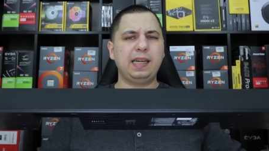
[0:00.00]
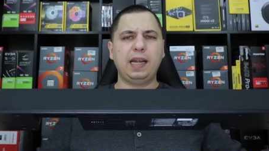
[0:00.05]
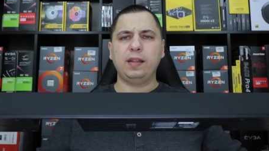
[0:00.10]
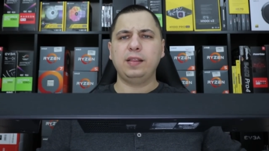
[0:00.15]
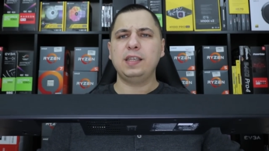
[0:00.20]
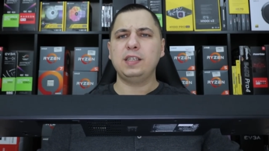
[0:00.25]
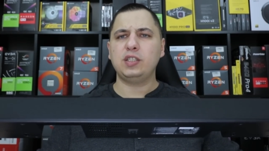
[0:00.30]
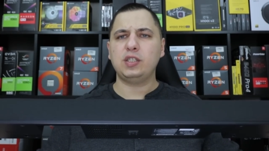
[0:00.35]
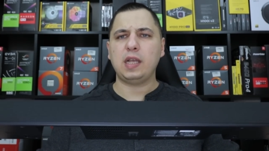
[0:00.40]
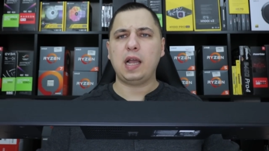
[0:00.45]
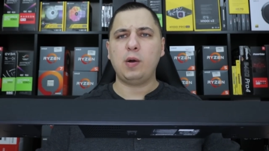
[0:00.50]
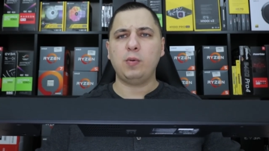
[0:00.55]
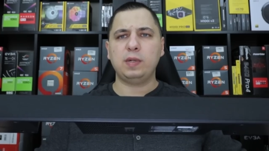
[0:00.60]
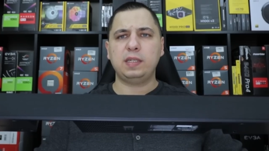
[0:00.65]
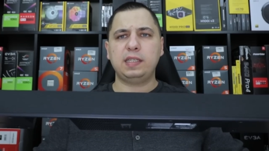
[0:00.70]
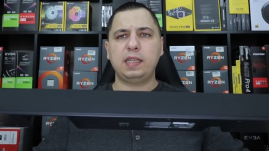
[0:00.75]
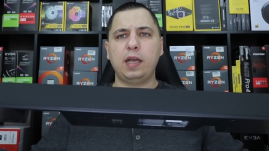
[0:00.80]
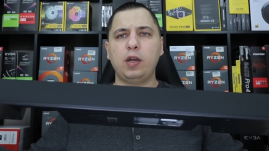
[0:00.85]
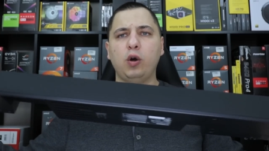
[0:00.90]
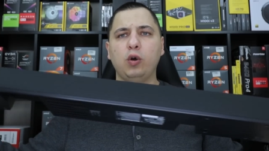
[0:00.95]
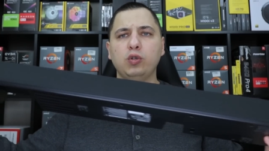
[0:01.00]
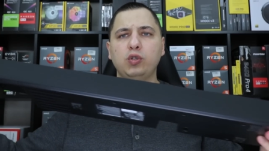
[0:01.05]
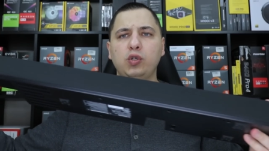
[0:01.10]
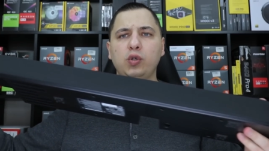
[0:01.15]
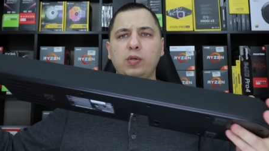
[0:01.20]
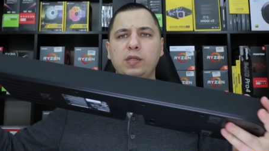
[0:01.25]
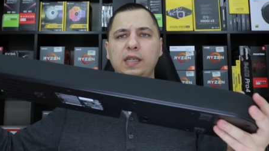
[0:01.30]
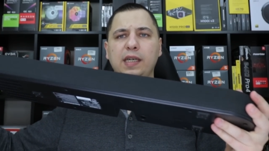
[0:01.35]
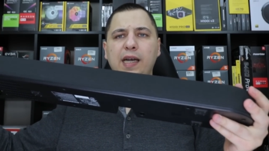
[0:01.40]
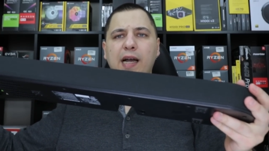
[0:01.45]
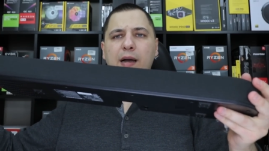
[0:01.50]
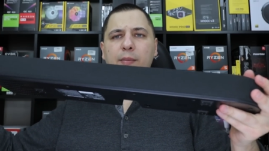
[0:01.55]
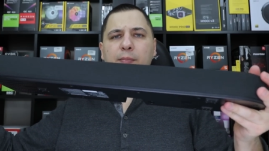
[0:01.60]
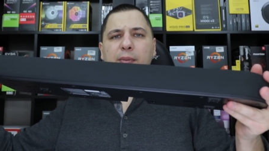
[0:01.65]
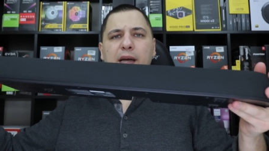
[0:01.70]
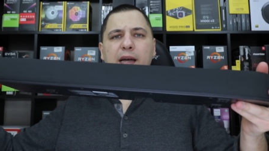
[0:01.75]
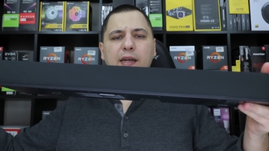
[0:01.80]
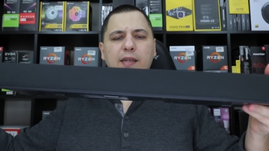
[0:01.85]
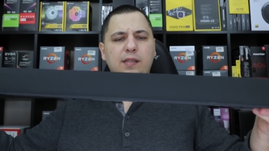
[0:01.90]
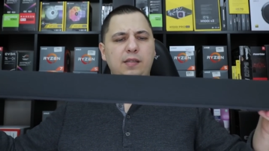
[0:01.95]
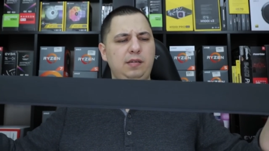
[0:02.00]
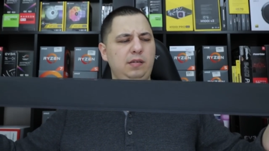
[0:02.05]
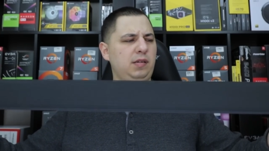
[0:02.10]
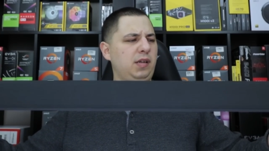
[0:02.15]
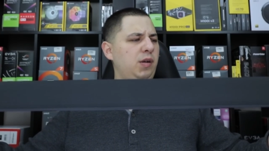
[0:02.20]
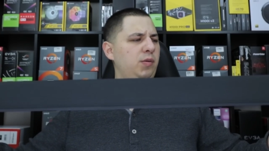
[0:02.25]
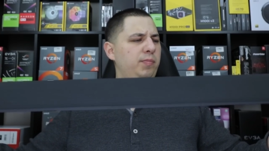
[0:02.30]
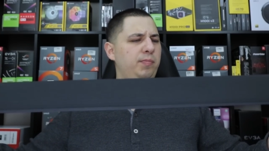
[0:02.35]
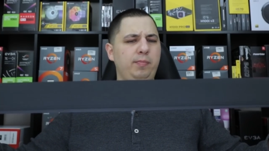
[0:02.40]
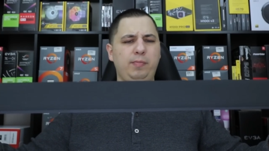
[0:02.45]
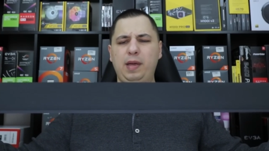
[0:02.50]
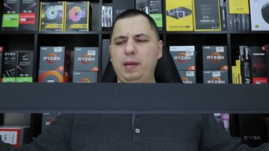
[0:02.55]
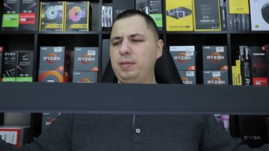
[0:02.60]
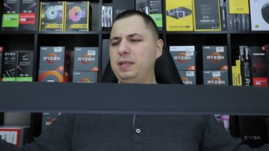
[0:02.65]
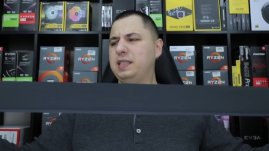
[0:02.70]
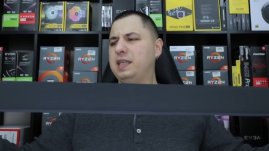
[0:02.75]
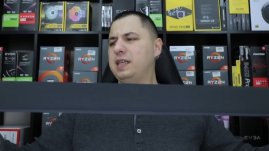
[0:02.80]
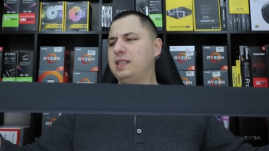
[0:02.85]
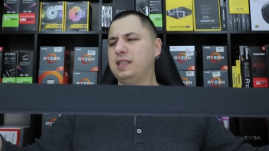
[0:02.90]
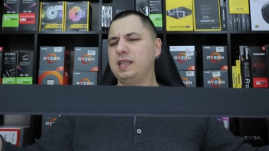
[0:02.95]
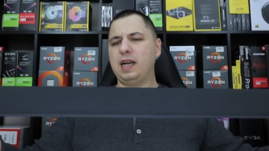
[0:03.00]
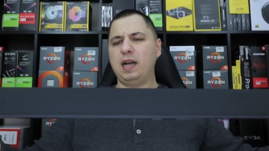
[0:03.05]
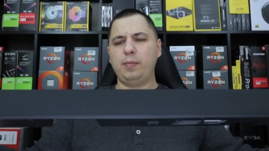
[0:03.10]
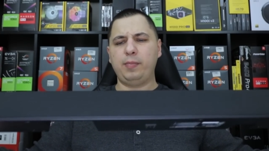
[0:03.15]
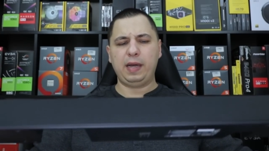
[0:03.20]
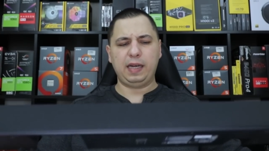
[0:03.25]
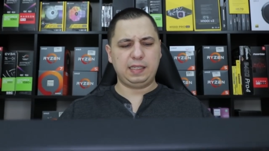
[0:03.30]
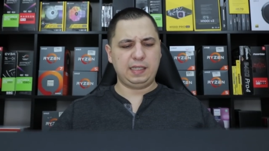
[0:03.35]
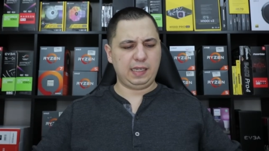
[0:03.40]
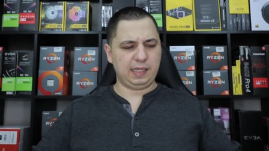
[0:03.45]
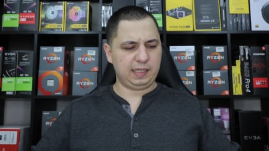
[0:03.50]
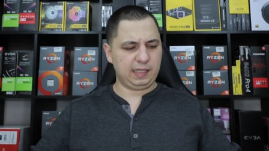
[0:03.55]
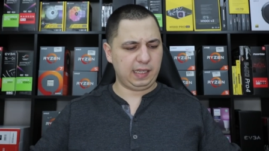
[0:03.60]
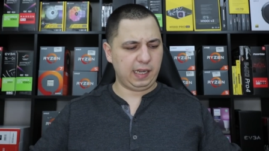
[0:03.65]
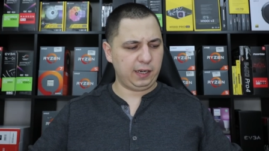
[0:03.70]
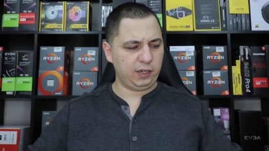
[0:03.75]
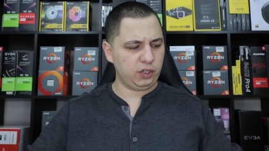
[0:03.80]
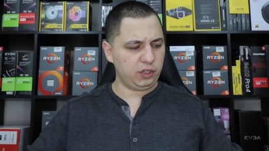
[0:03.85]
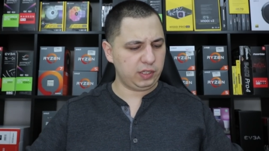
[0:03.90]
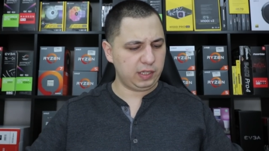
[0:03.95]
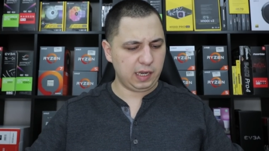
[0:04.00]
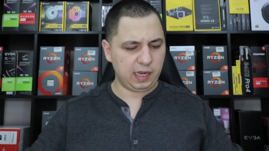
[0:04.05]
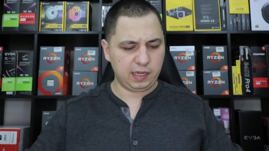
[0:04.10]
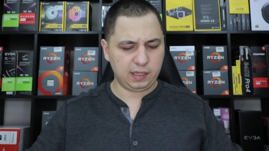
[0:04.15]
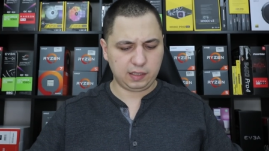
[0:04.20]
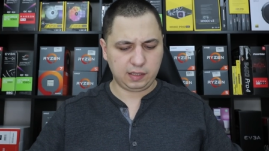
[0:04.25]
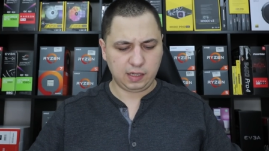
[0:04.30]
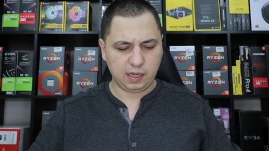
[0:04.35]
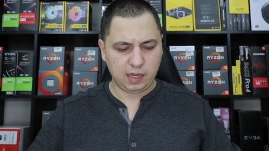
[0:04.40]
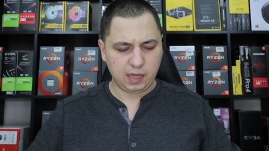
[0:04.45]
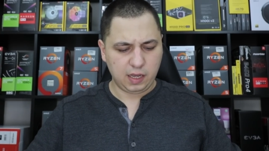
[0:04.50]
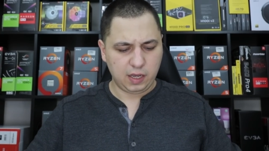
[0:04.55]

Now this I would say also is a compact, uh, maybe say it's a compact, it's not standard size.